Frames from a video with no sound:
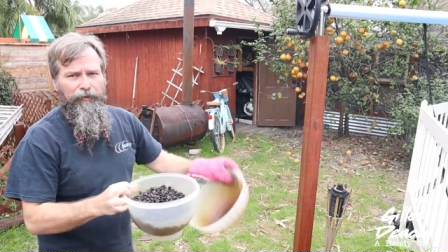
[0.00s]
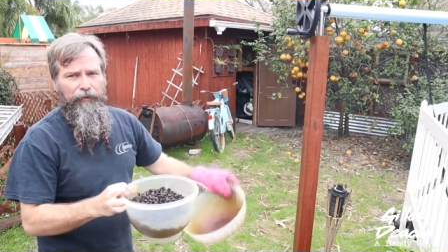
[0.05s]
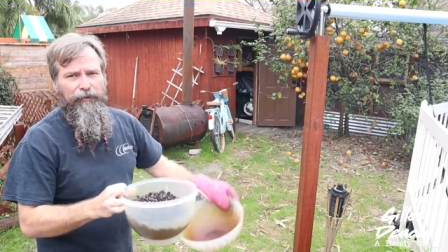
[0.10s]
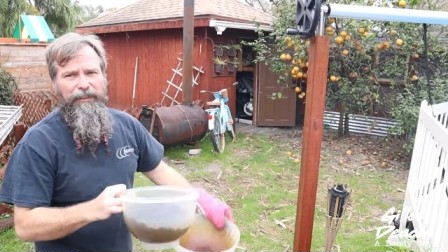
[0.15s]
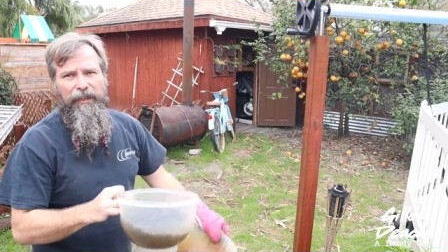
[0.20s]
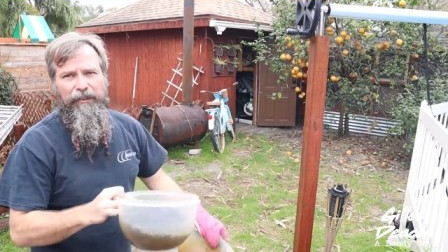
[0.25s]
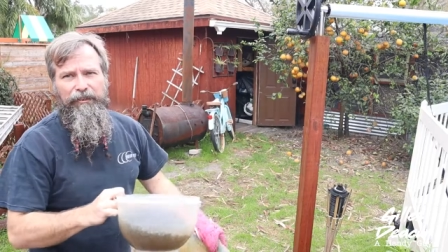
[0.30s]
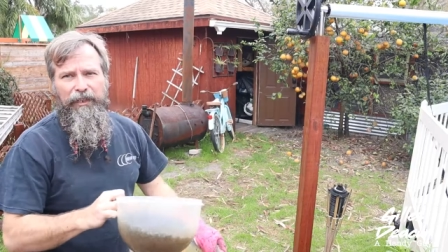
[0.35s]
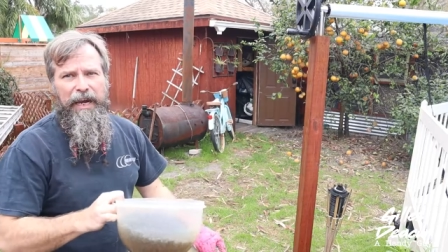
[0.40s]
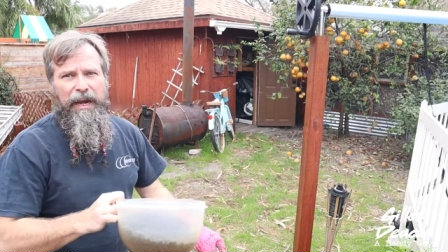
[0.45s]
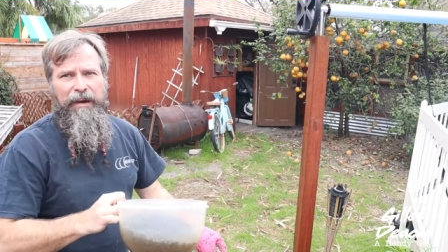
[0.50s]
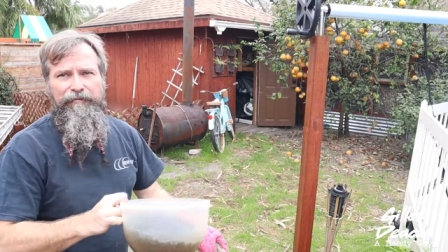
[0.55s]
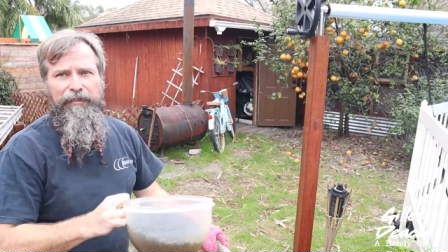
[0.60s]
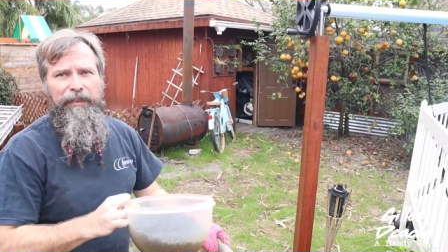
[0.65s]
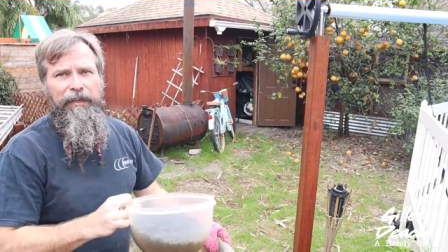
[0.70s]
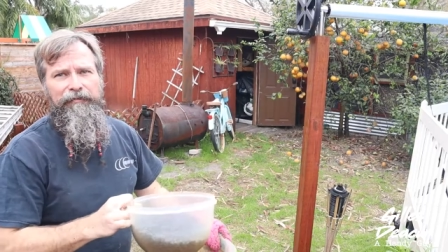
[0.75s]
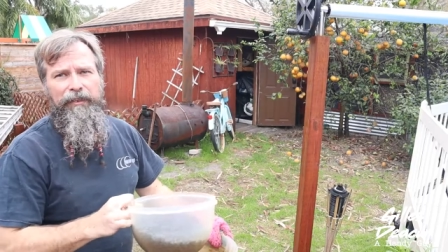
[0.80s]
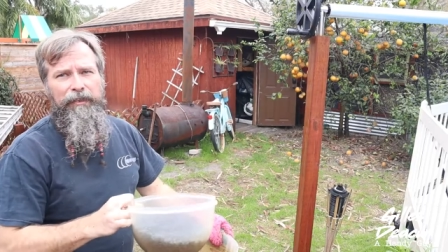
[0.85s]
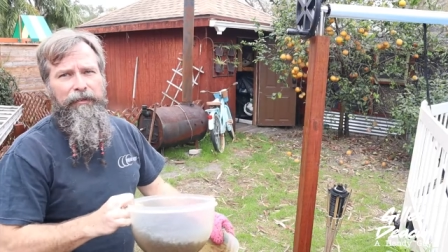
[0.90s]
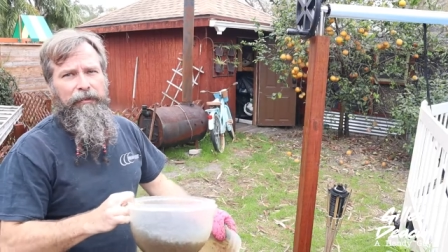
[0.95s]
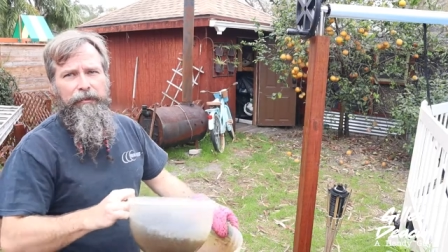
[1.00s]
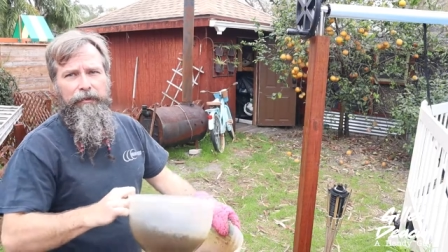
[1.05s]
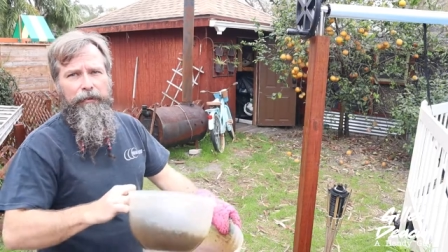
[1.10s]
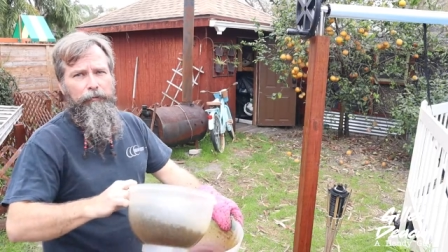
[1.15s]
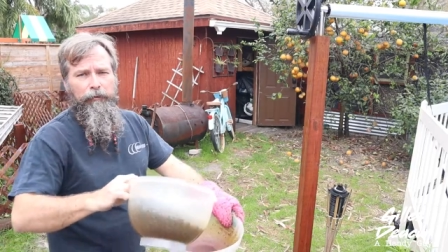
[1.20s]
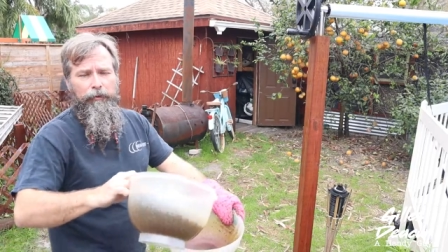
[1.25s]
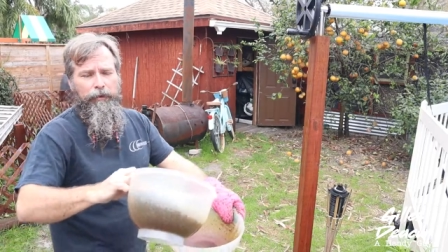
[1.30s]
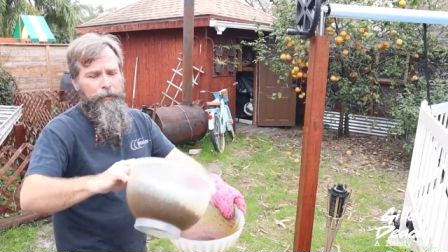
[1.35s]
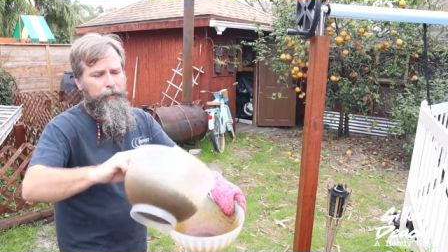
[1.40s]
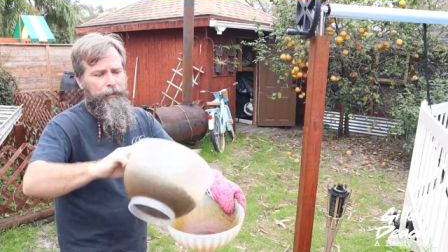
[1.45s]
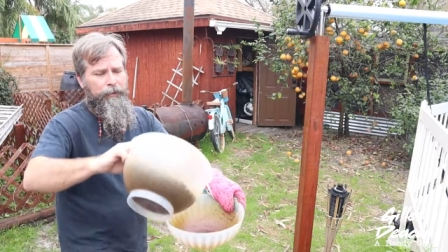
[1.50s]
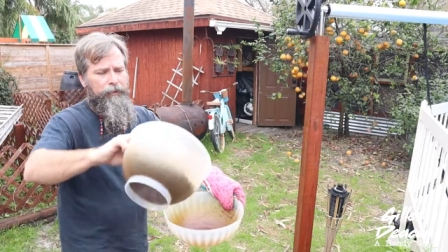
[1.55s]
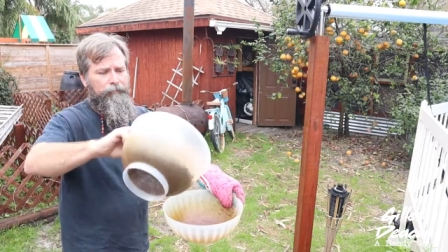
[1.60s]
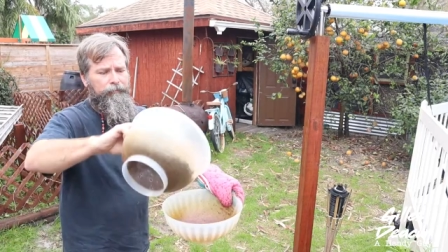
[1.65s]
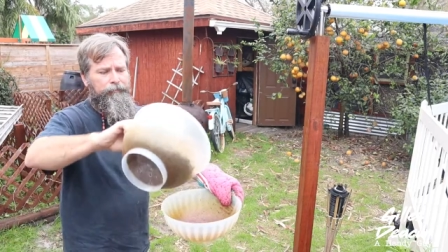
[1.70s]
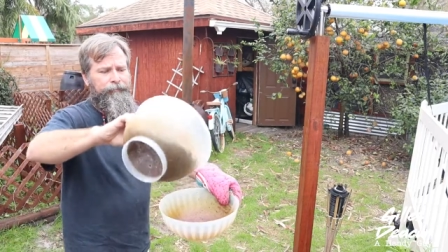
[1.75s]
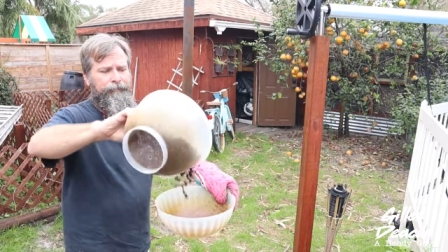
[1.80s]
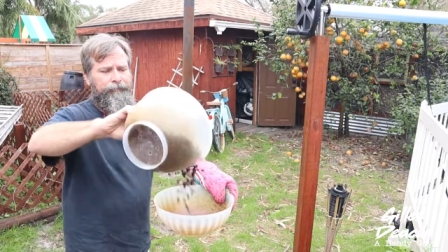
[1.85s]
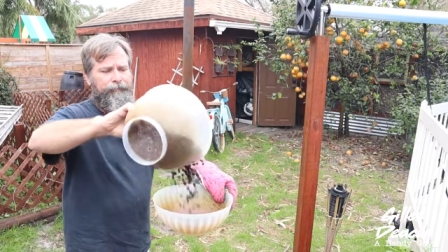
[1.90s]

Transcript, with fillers: you you got chaff left in there, don't worry about it.